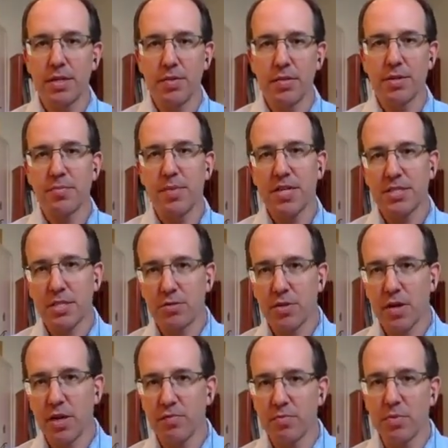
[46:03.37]
the domestic
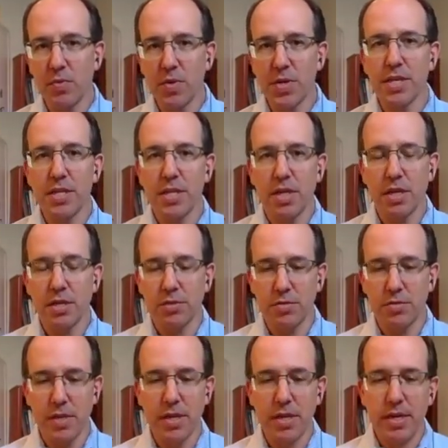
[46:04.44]
travel, but within the
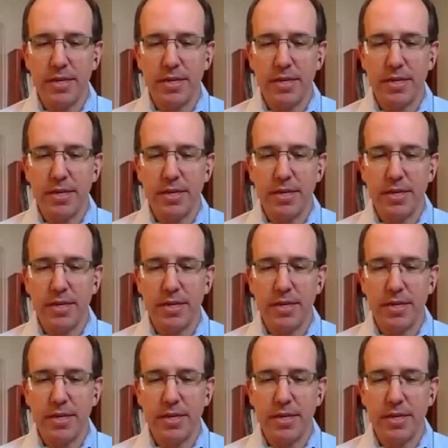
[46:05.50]
country.